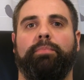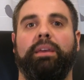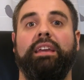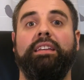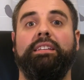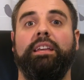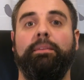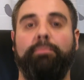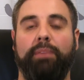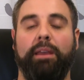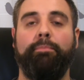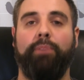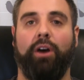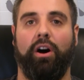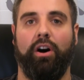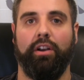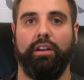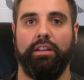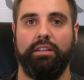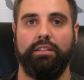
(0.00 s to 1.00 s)
PCP
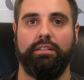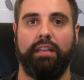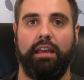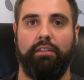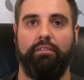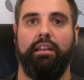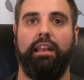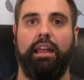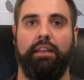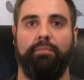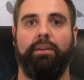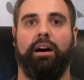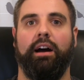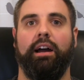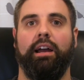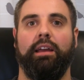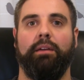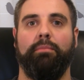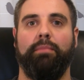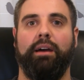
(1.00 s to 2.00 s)
partners, led
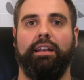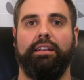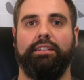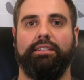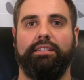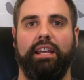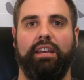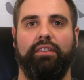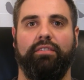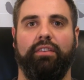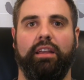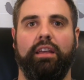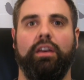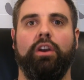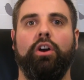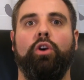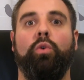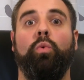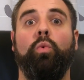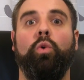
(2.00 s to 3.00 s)
by Amanda Staveley,
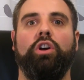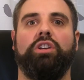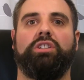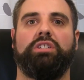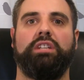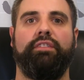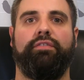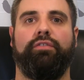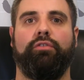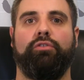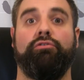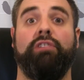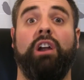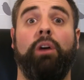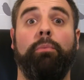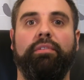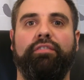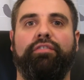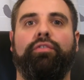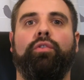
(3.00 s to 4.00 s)
were sniffing
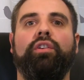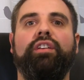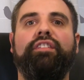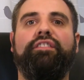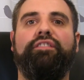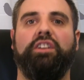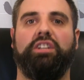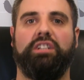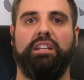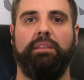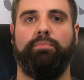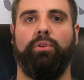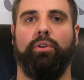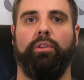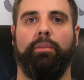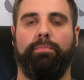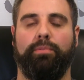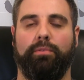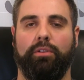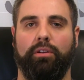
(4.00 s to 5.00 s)
around before he officially
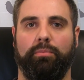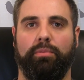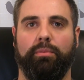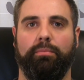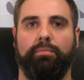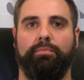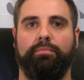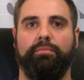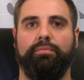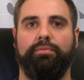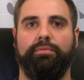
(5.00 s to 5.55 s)
put the club up